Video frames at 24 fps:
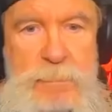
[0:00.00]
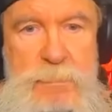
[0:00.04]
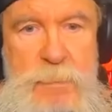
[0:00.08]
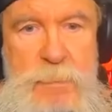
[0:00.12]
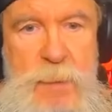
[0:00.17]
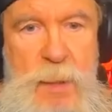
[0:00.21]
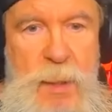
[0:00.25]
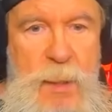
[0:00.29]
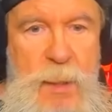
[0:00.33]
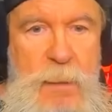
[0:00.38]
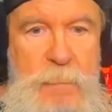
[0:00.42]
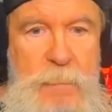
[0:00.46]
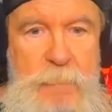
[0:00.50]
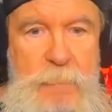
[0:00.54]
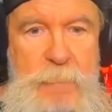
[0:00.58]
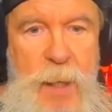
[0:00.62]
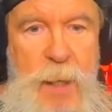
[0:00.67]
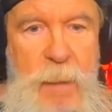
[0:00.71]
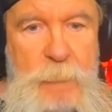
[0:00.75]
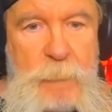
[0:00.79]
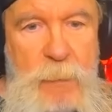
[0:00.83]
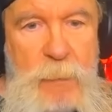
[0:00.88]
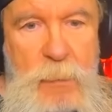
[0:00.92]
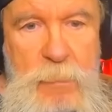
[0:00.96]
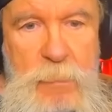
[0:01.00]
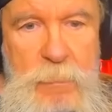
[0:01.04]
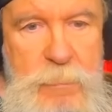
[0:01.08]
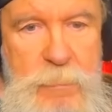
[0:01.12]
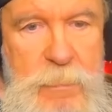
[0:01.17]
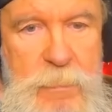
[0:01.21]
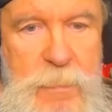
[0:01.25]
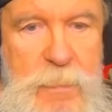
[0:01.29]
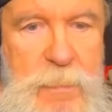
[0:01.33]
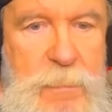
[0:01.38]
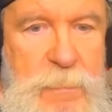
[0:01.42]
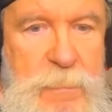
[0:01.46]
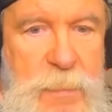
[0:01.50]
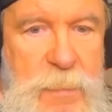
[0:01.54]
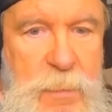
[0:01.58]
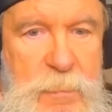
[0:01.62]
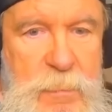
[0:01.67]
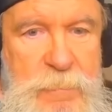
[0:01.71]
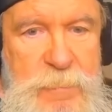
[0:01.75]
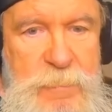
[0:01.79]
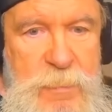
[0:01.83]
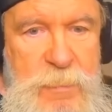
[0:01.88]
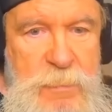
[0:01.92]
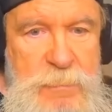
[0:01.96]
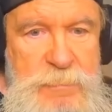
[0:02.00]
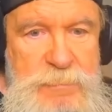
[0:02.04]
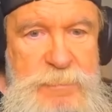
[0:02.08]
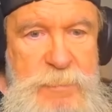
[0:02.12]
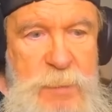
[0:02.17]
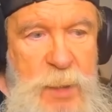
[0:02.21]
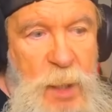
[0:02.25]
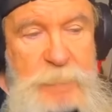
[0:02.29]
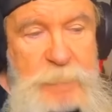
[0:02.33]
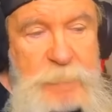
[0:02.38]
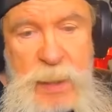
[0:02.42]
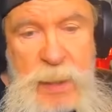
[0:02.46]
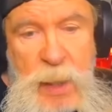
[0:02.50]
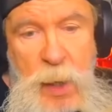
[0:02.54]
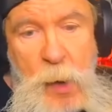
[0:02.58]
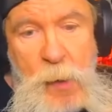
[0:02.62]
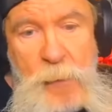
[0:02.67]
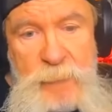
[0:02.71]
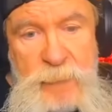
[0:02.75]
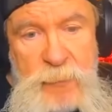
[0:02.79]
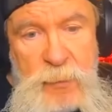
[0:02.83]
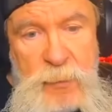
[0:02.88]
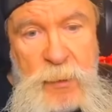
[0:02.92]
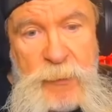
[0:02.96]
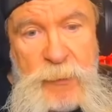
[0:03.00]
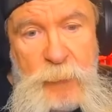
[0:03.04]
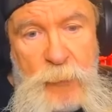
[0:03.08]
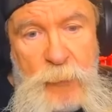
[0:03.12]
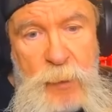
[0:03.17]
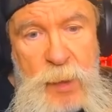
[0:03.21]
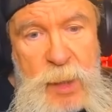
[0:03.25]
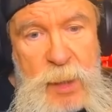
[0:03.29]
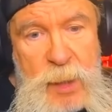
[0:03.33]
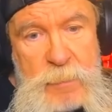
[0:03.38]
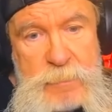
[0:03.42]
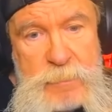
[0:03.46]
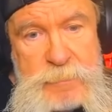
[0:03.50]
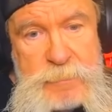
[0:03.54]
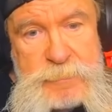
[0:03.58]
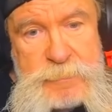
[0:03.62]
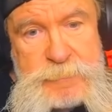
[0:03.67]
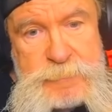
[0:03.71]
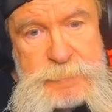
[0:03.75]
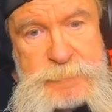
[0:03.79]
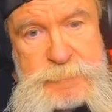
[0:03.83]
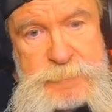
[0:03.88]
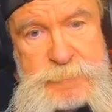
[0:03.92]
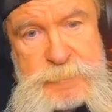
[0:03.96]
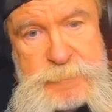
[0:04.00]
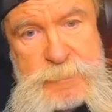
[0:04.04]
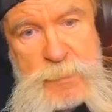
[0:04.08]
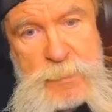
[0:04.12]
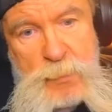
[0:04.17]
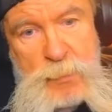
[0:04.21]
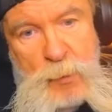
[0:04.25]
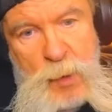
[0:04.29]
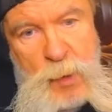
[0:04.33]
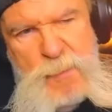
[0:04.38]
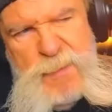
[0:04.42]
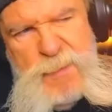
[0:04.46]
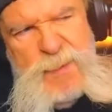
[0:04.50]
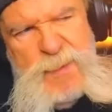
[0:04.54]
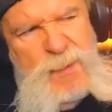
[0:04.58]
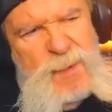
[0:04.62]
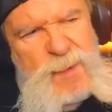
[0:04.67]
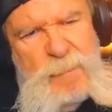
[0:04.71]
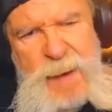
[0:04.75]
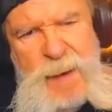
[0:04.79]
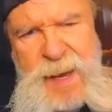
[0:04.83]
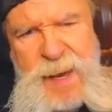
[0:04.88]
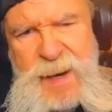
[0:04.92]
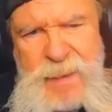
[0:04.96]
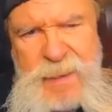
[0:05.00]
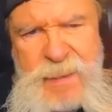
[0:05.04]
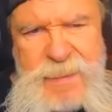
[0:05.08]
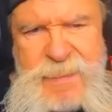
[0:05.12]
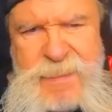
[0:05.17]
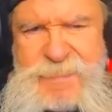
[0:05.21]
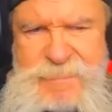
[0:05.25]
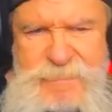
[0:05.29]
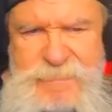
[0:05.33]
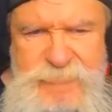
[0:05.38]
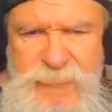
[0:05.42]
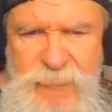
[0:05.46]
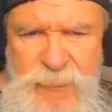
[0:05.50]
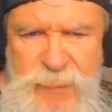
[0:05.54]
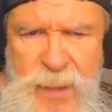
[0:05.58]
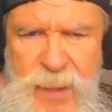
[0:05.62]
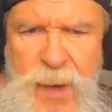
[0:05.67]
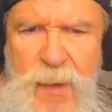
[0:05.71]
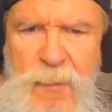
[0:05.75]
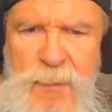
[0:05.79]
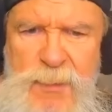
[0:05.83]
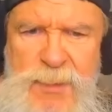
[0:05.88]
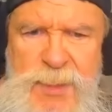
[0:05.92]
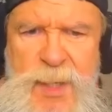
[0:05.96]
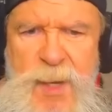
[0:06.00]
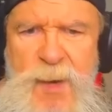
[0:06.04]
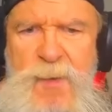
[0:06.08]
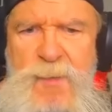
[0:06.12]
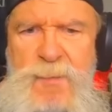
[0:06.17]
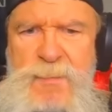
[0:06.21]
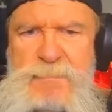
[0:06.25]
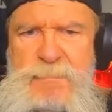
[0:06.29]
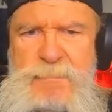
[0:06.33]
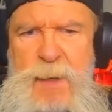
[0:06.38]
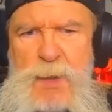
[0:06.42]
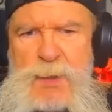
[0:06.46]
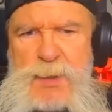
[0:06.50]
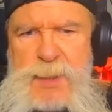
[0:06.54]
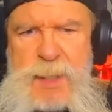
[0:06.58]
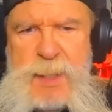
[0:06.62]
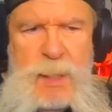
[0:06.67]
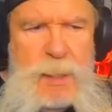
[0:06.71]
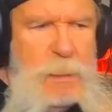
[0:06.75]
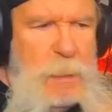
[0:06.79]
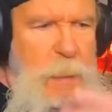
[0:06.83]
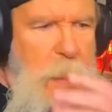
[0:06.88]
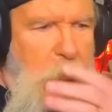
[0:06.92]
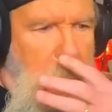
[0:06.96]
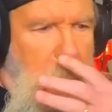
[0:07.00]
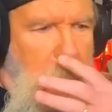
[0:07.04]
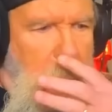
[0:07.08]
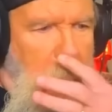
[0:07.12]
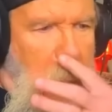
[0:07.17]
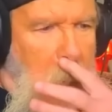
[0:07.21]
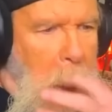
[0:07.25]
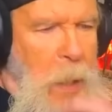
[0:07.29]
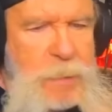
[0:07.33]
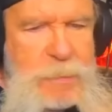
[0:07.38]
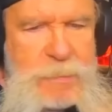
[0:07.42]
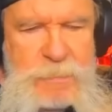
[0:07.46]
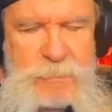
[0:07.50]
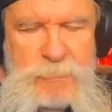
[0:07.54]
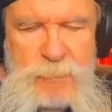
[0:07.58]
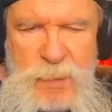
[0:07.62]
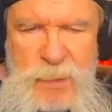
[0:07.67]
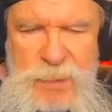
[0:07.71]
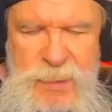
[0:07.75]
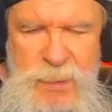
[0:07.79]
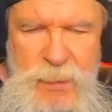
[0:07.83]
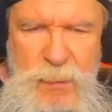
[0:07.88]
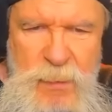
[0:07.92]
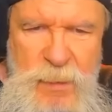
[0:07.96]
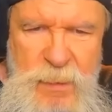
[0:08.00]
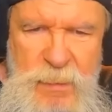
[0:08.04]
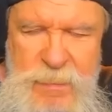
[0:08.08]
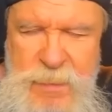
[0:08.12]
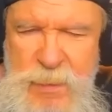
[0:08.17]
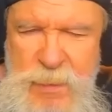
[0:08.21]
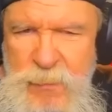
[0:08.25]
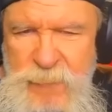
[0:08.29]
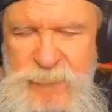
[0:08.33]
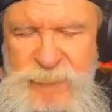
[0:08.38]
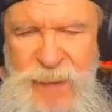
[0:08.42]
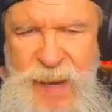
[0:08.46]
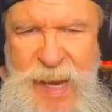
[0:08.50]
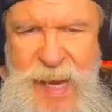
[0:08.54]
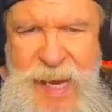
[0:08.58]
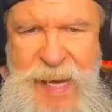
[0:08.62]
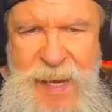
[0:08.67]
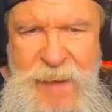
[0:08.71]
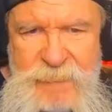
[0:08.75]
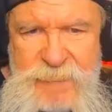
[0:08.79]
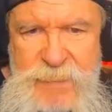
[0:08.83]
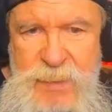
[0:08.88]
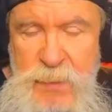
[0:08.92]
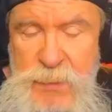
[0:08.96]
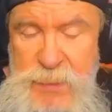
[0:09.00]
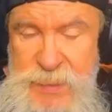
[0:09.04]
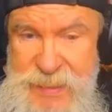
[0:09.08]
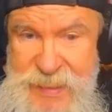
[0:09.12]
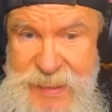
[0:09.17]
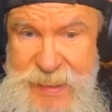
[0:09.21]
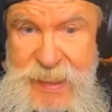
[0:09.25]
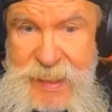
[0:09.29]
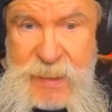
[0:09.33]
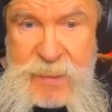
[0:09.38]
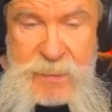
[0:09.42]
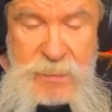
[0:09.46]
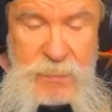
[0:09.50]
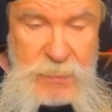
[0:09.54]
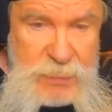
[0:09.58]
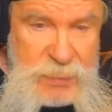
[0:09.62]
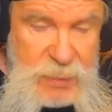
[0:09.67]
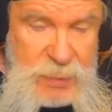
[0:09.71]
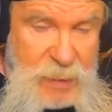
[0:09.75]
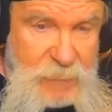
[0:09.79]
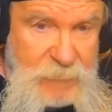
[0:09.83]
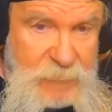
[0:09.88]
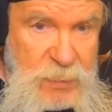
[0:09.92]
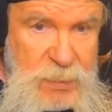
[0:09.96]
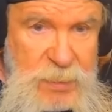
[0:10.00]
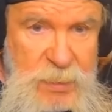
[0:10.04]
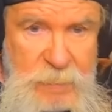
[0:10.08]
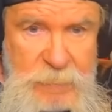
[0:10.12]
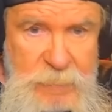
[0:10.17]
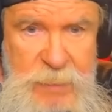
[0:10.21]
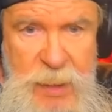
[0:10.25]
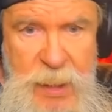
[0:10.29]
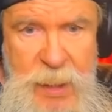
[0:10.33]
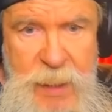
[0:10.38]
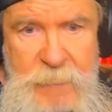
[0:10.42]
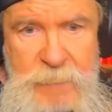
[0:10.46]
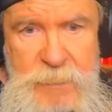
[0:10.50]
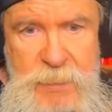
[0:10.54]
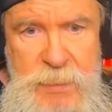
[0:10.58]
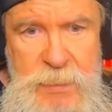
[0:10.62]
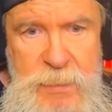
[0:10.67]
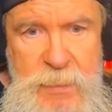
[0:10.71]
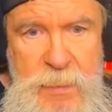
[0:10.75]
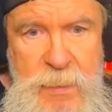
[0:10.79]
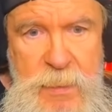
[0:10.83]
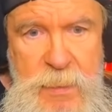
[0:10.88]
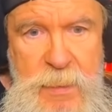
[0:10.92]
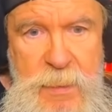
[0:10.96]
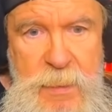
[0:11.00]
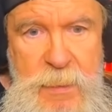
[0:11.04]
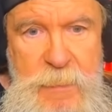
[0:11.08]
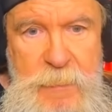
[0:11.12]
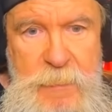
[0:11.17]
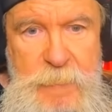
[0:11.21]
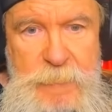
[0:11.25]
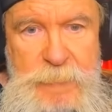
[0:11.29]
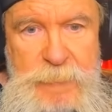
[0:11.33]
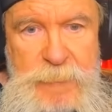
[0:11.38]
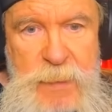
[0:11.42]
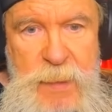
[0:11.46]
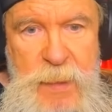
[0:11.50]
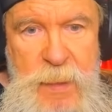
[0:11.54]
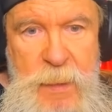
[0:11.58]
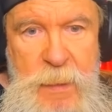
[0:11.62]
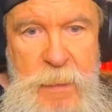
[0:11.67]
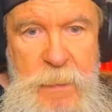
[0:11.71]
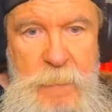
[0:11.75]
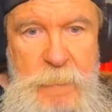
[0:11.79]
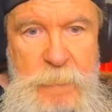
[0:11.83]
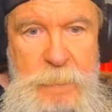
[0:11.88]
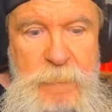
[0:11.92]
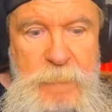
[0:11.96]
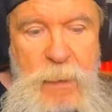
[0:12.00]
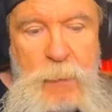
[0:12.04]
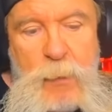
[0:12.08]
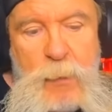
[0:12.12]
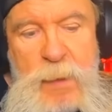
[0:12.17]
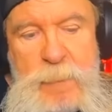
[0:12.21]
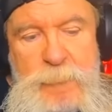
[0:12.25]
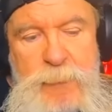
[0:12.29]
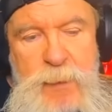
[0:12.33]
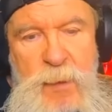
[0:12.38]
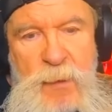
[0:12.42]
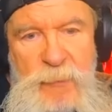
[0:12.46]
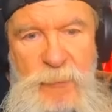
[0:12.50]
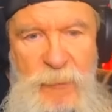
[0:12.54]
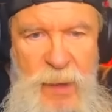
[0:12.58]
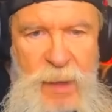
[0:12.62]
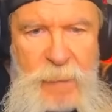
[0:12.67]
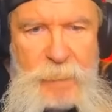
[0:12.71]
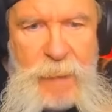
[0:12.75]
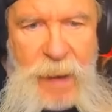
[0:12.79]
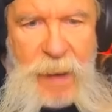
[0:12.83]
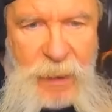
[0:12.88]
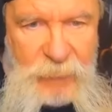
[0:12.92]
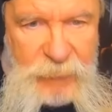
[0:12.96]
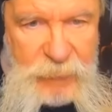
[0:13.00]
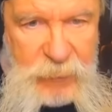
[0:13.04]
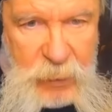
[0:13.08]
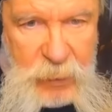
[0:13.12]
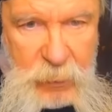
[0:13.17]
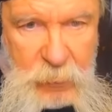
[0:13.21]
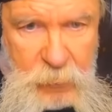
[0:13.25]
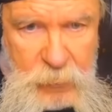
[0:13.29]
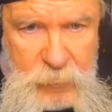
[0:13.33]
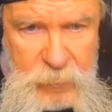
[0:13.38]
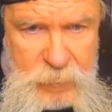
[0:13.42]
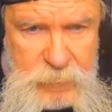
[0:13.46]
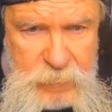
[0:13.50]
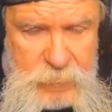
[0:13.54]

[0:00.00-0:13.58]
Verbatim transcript: uh, number up to over a 3 mm-hmm. We were doing about a for the whole show mostly. We was doing a two five, two six, two seven sometimes, but we put them out there.